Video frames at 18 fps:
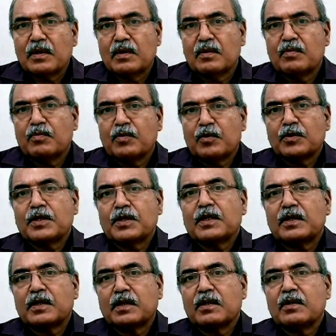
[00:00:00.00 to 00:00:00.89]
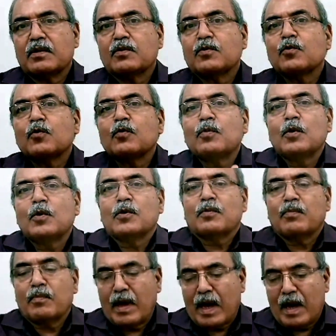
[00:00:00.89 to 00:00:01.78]
in projecting two
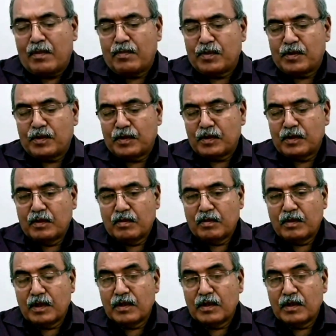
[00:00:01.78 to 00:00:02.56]
more maps,